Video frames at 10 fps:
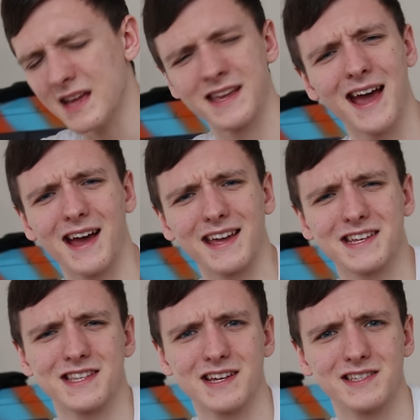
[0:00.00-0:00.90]
yeah, I
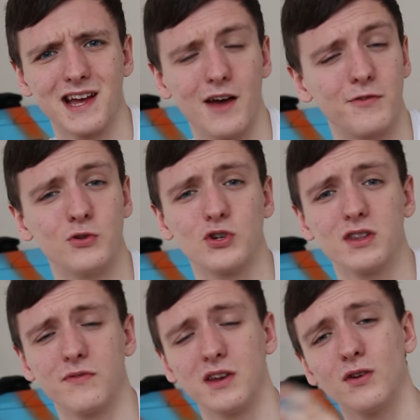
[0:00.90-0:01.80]
guess that's that. If you
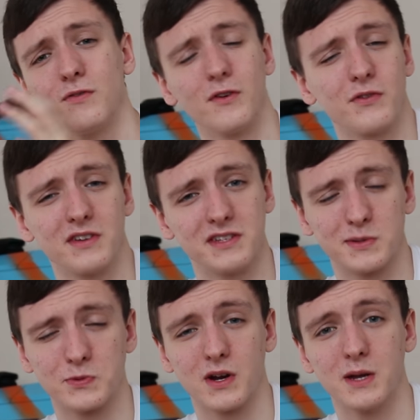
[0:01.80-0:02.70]
enjoyed the video, feel free to
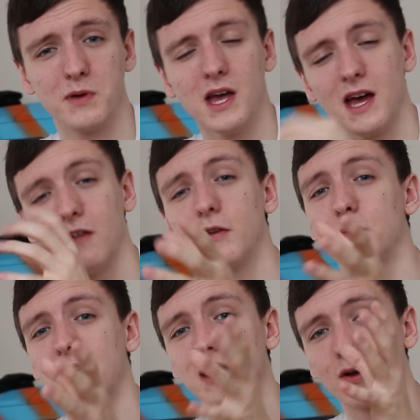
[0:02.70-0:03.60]
subscribe. And if you're
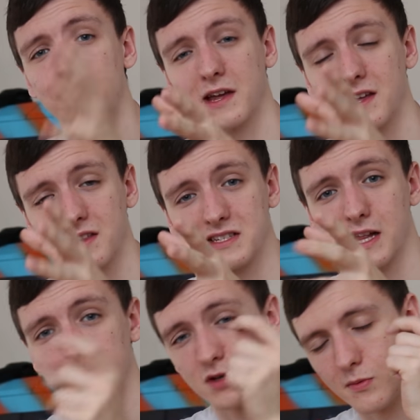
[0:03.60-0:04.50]
planning on picking this
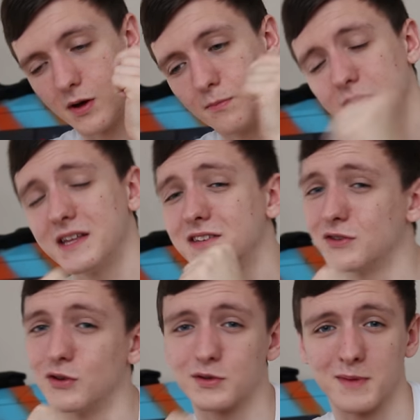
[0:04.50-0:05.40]
laptop up, please
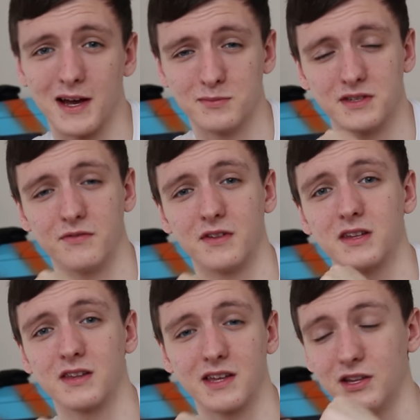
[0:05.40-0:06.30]
do use my Amazon
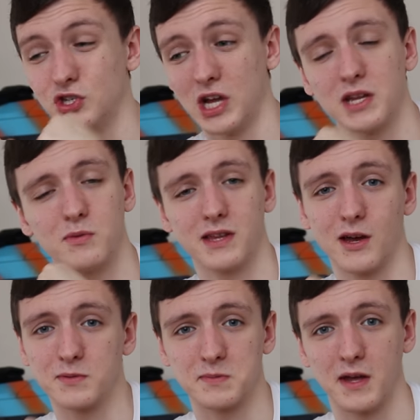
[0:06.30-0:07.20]
affiliate link. It genuinely
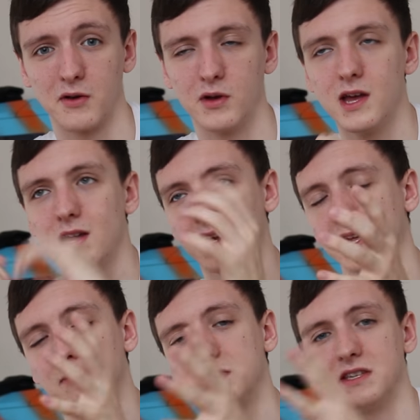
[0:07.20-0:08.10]
helps me out and
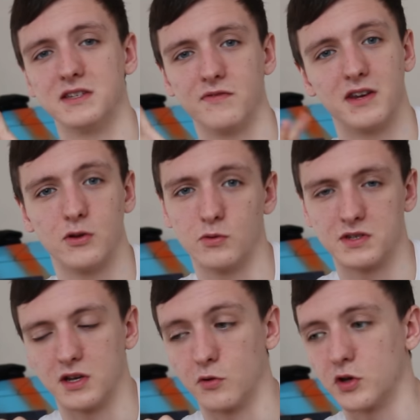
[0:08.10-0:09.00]
keeps these
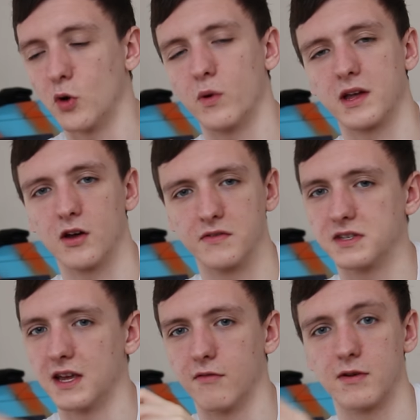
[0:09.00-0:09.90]
videos, you know, going,
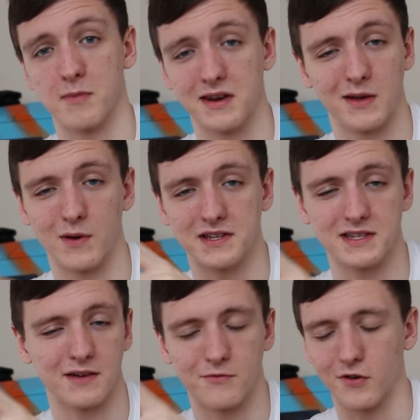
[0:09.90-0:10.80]
obviously every Monday,
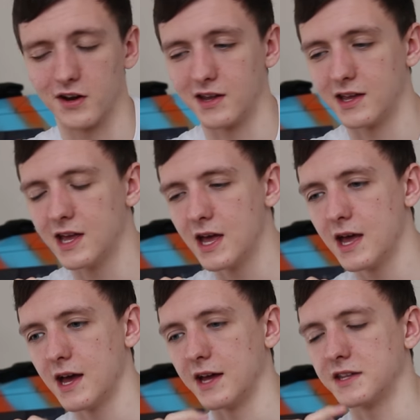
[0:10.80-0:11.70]
Wednesday and Friday.
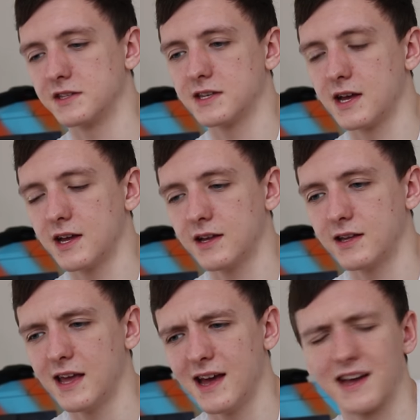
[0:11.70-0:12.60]
And
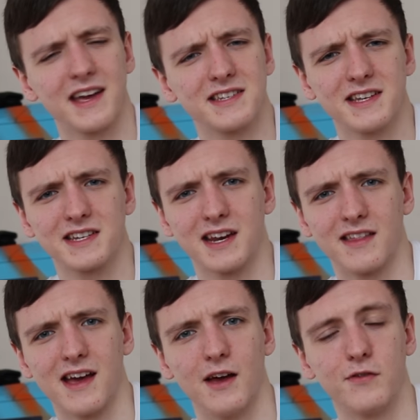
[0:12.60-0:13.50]
yeah, I guess that's kind
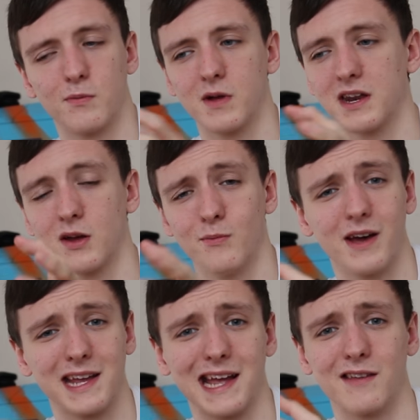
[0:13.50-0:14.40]
of that. If you're planning on
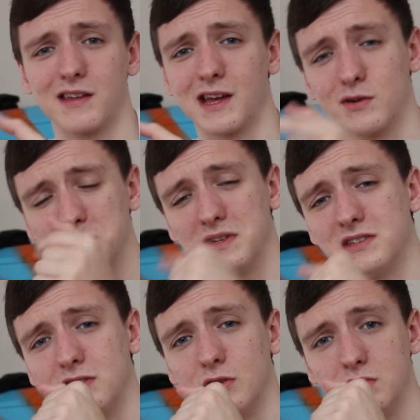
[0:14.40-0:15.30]
buying anything else,
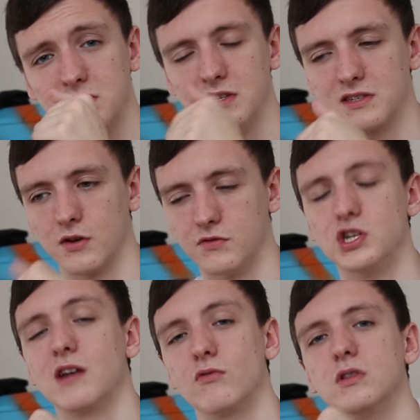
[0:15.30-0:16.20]
please do use the sort of
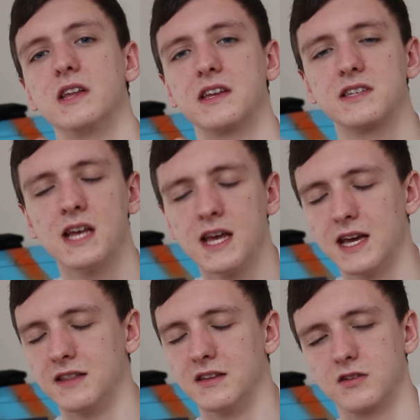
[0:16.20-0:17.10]
general links
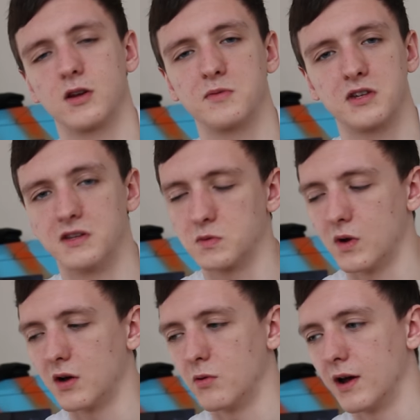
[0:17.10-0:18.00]
in the description as
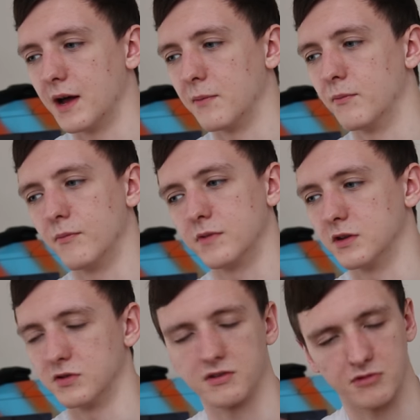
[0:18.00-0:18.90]
well.
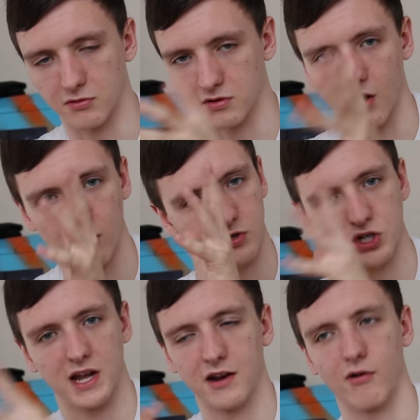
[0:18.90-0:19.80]
You know, just your garden
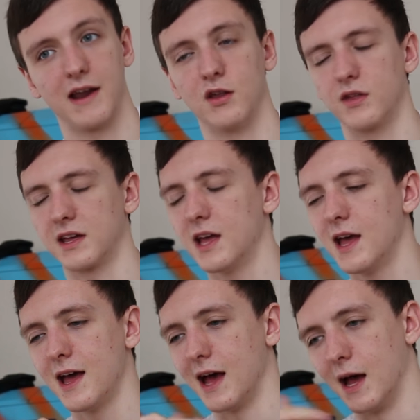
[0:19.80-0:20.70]
shed or anything.
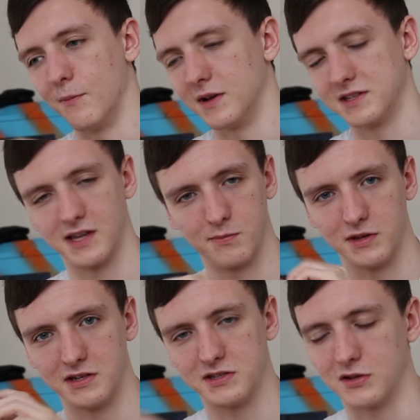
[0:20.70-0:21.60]
I said,
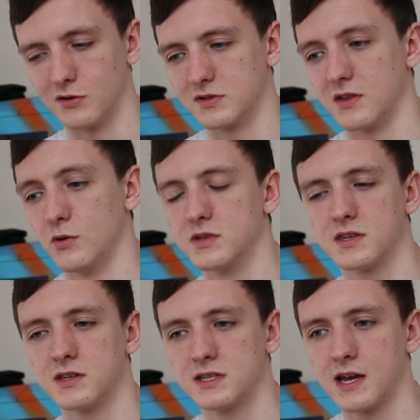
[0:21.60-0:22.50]
please do use those.
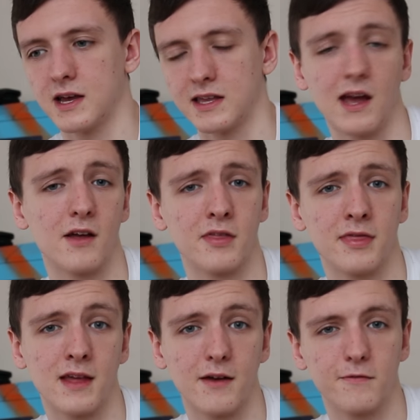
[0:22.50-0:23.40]
And yeah, other
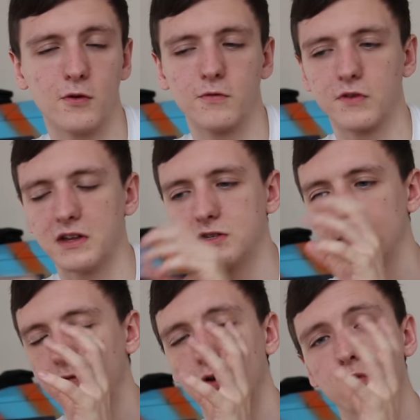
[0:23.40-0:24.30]
than that, feel free
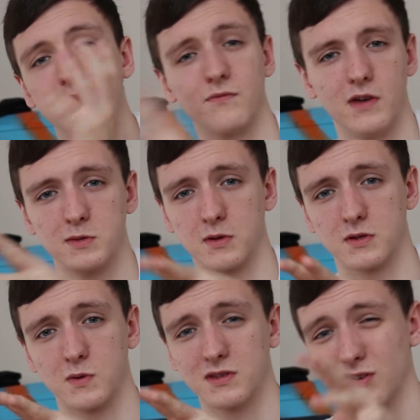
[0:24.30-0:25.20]
to follow us on Facebook
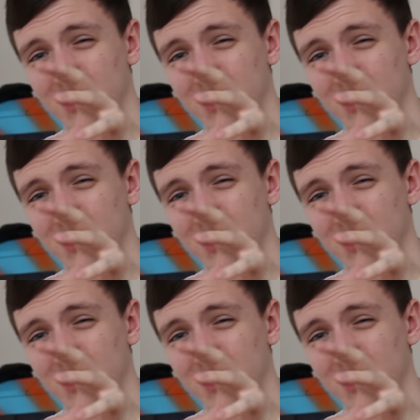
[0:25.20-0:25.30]
and Twitter,